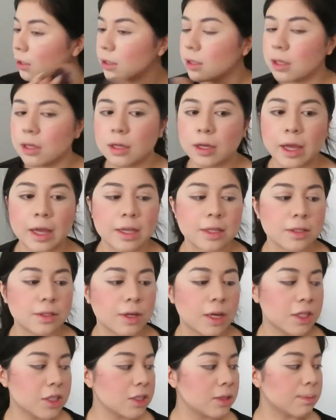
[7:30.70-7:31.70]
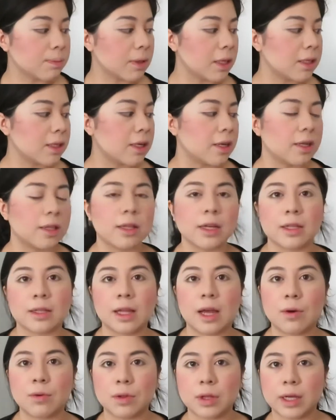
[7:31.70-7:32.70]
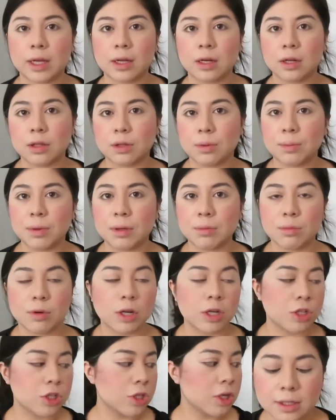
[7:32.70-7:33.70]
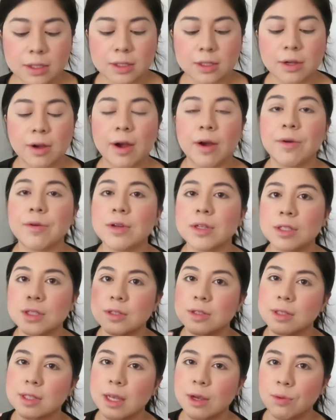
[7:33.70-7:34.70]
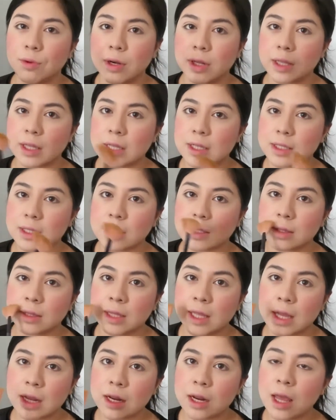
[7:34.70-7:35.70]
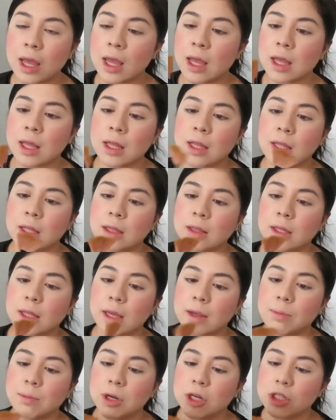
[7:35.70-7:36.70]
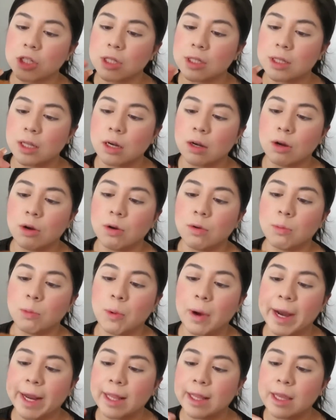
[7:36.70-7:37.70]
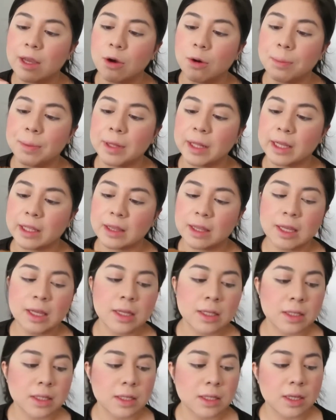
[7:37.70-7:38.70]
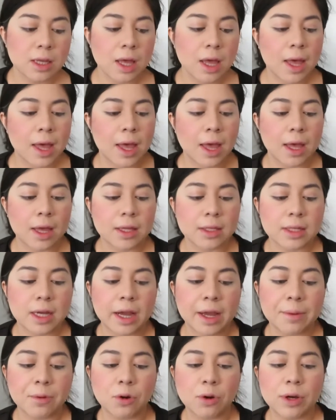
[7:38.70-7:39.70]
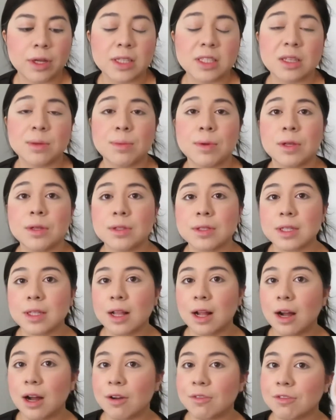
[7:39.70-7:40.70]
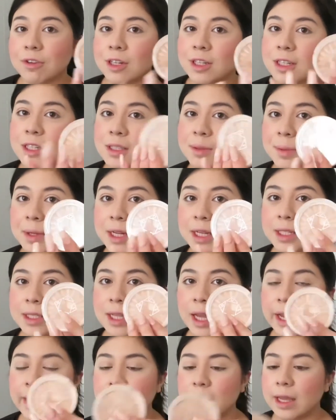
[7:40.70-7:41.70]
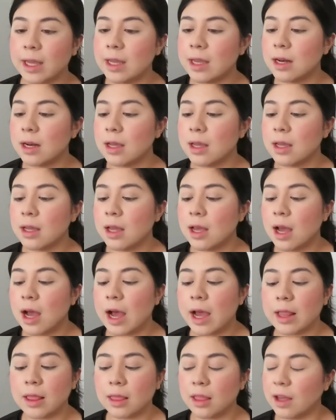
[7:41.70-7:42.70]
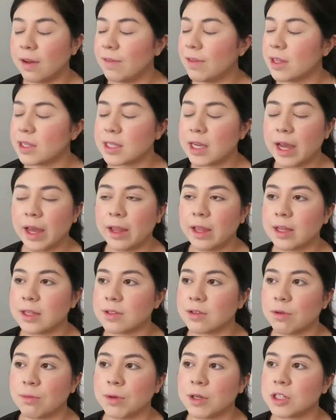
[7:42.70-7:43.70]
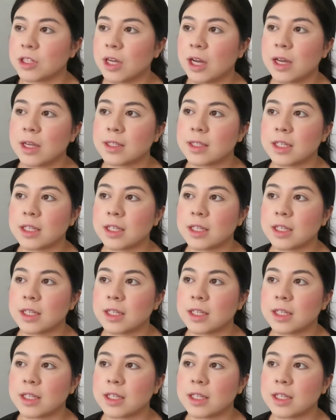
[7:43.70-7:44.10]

Okay, so I just blended in like that with like another big brush. So I always use like one of these thin like brushes that are widely open like this. And I'm going to be using the Offer Cosmetics highlight. I love this highlight so much, guys.